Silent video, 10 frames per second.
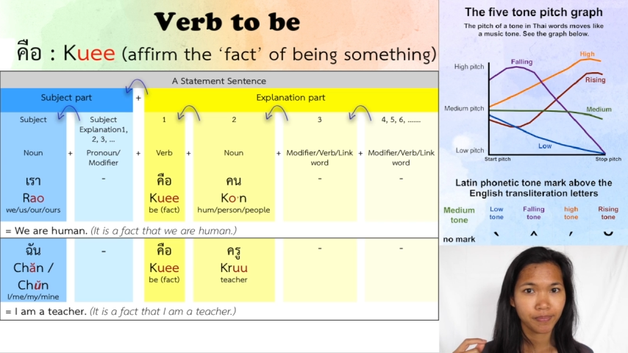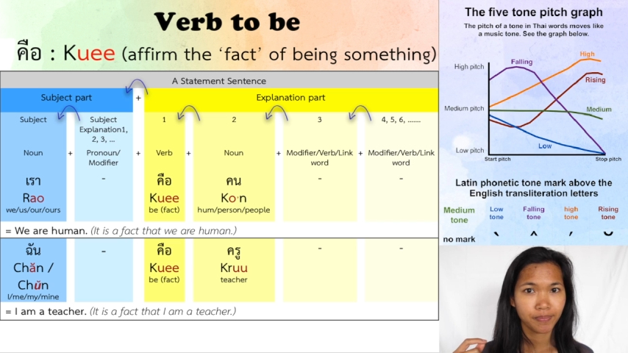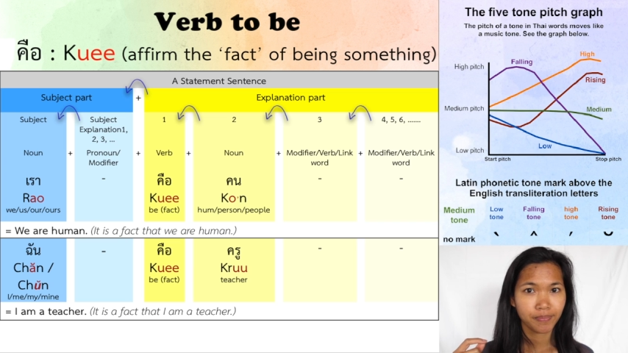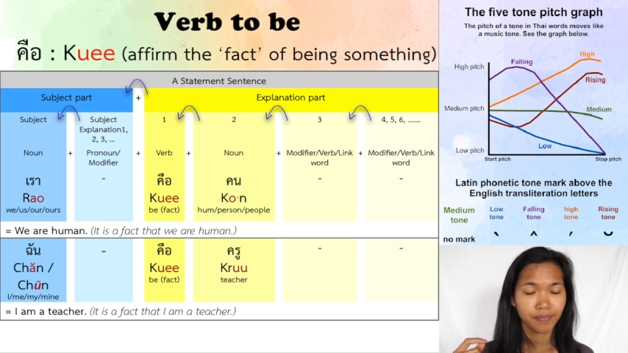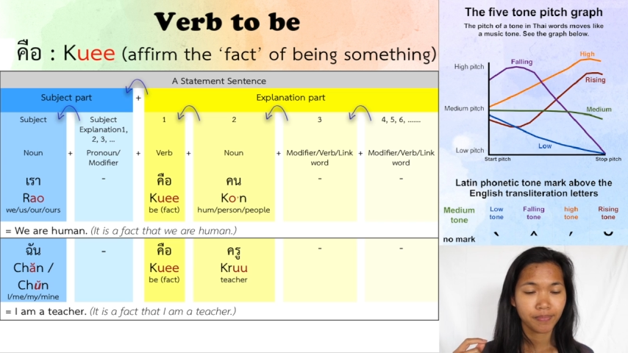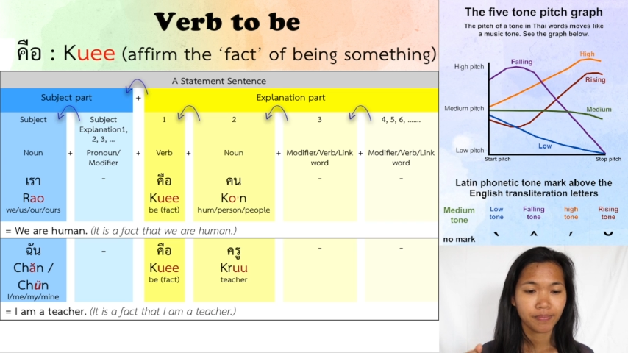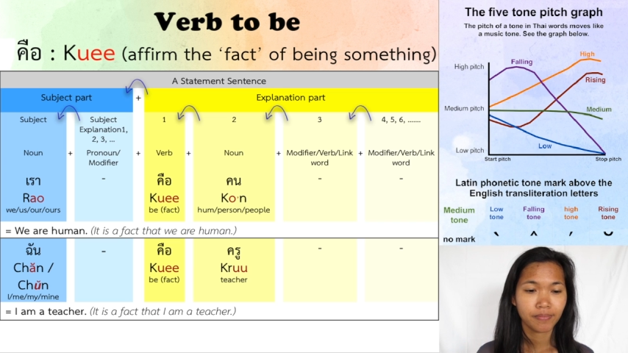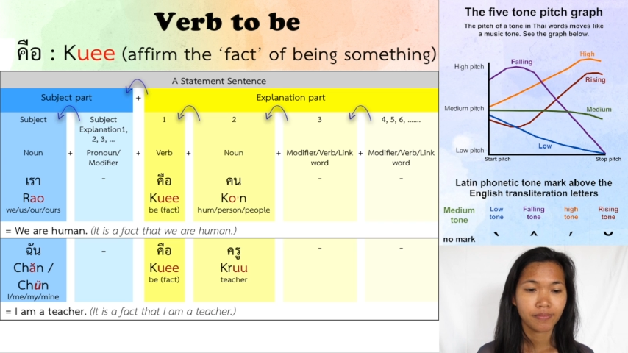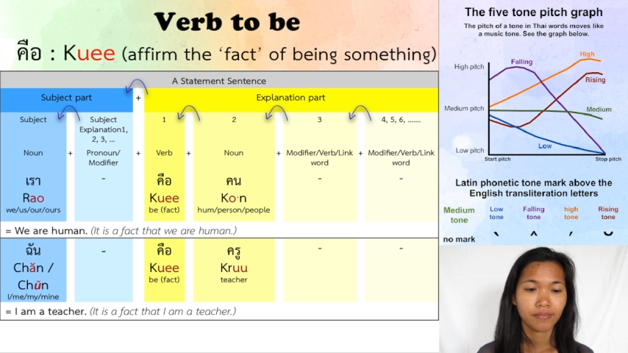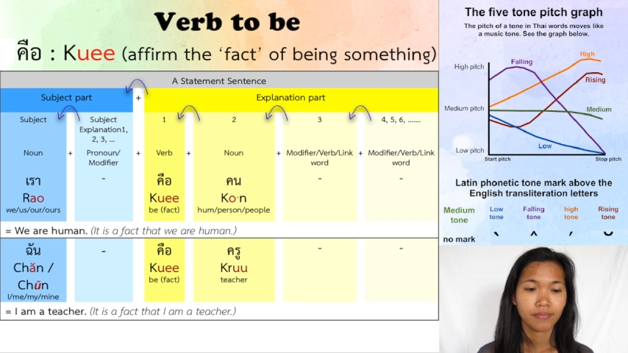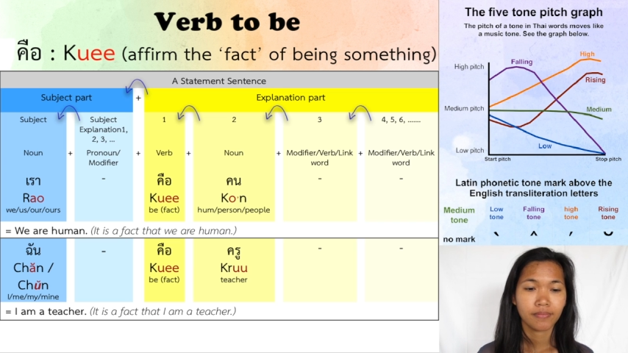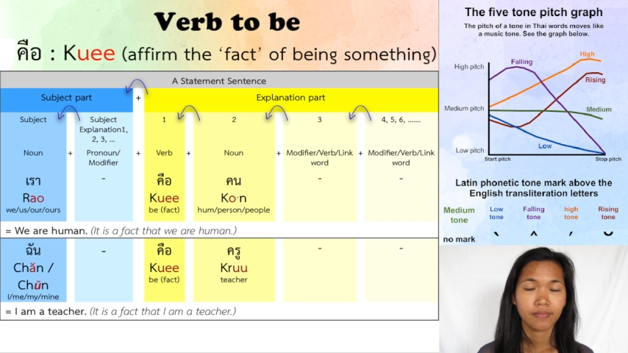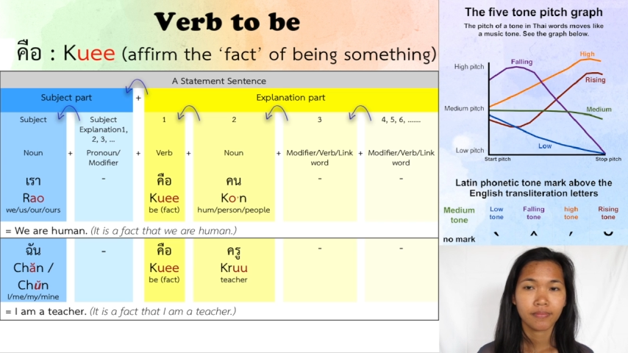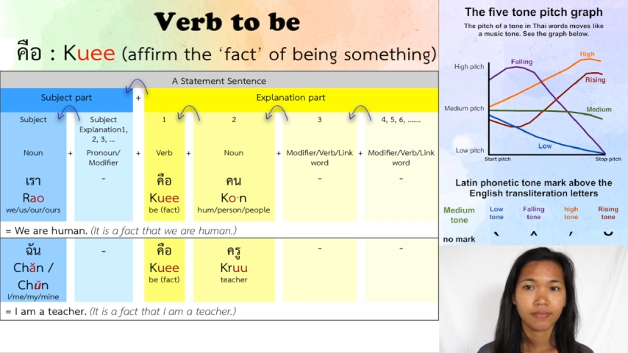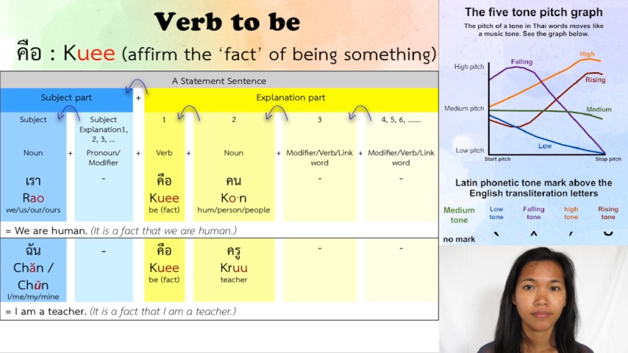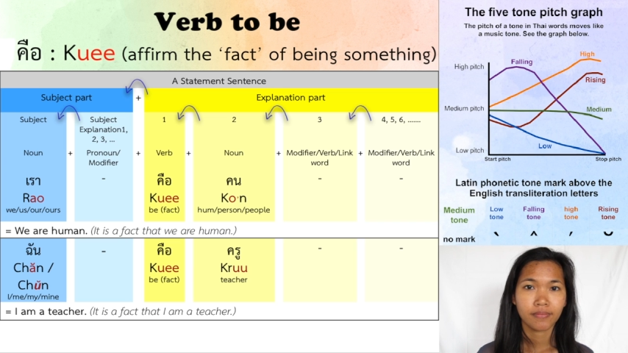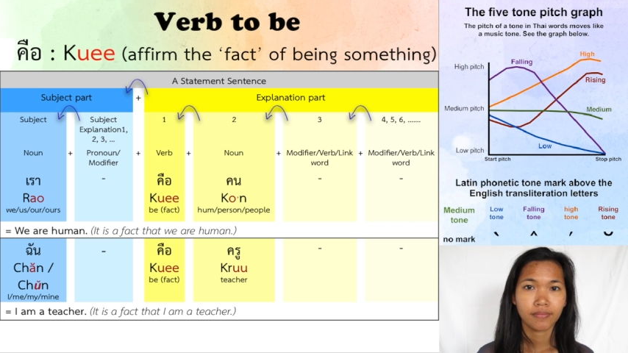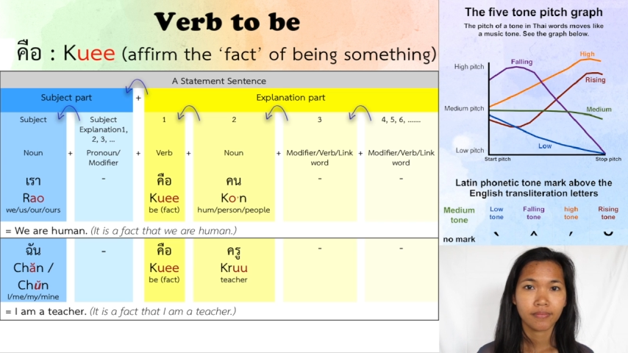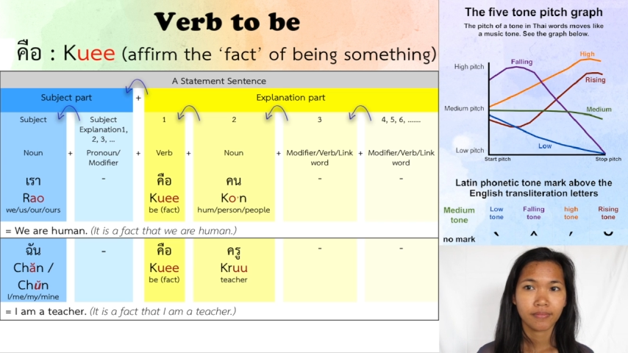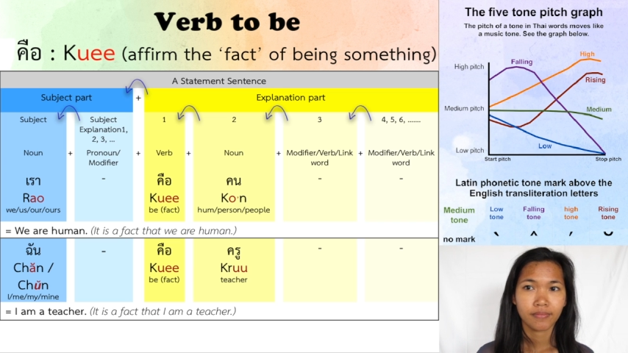
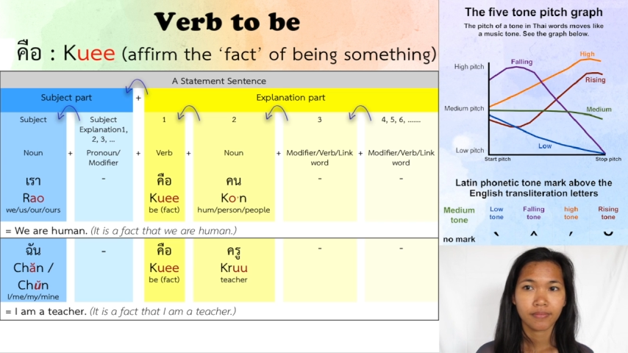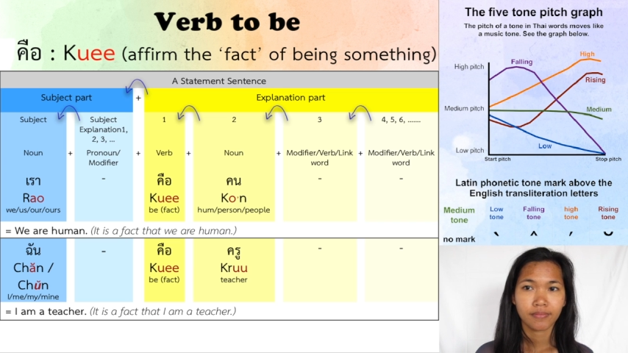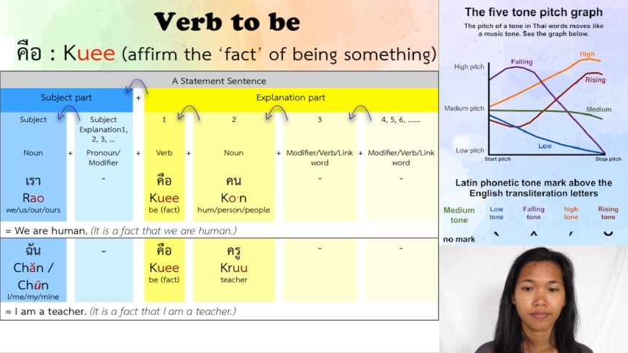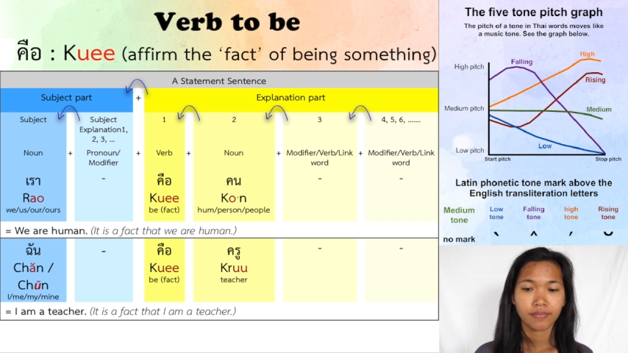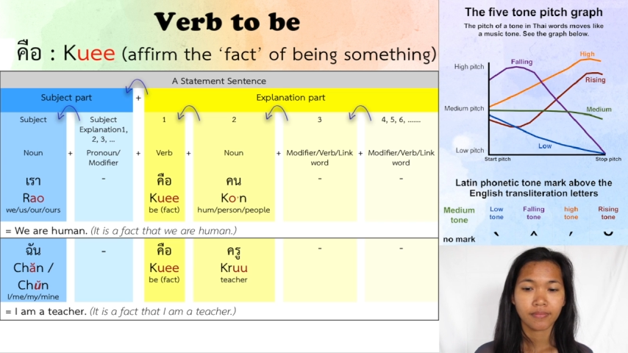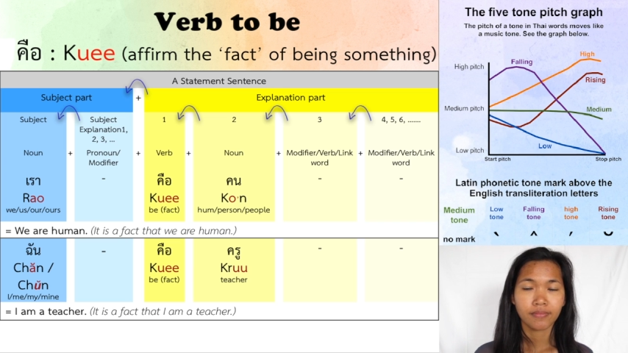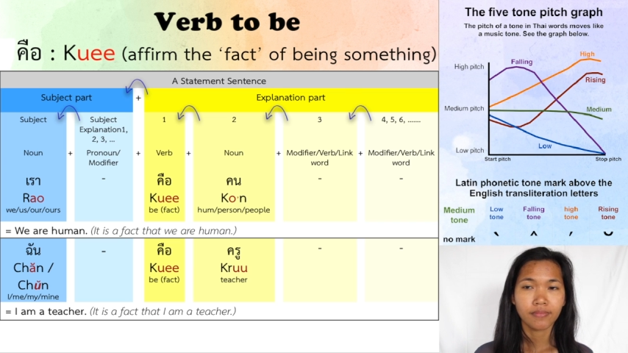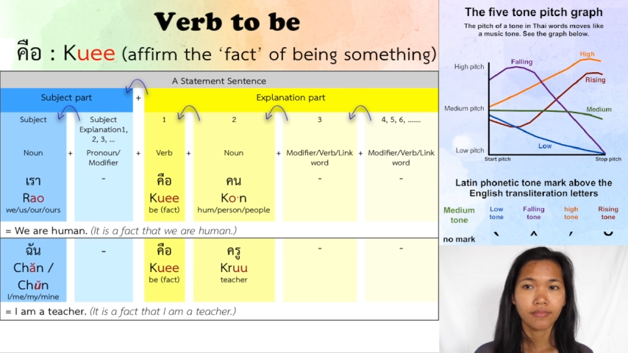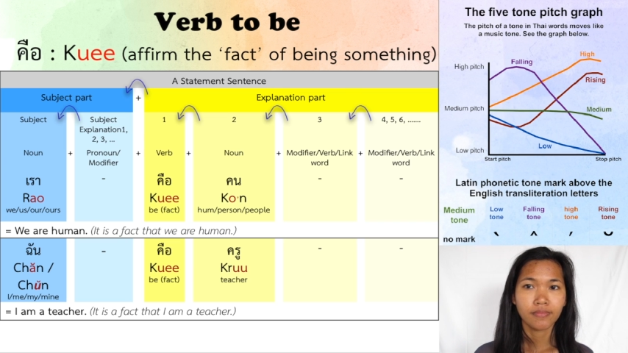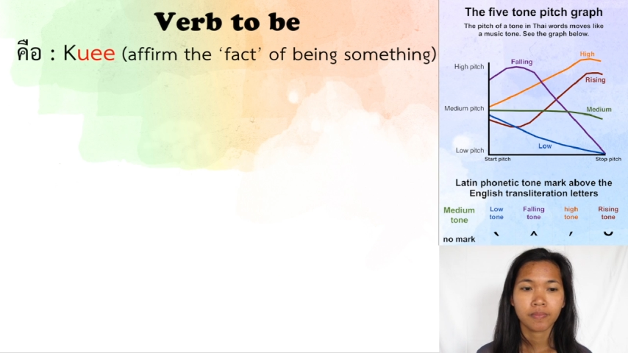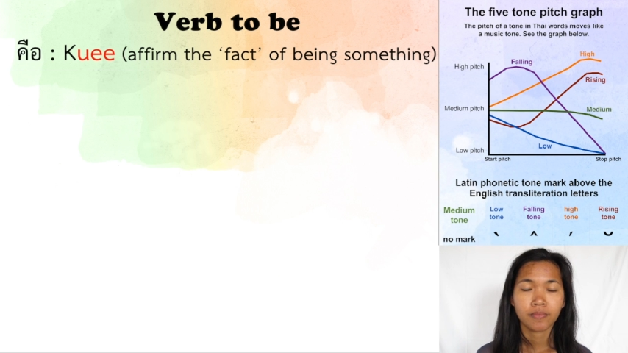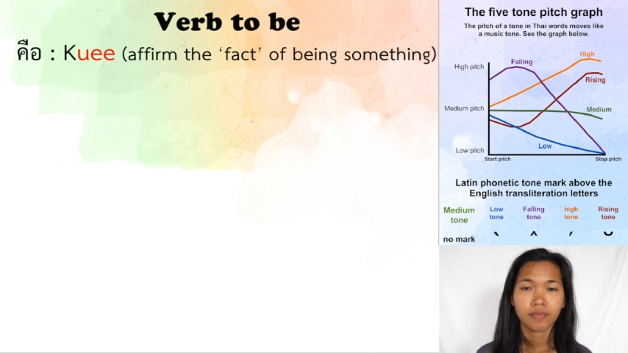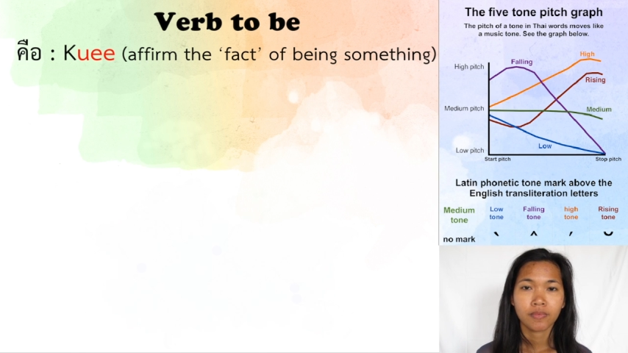No one is speaking in this clip.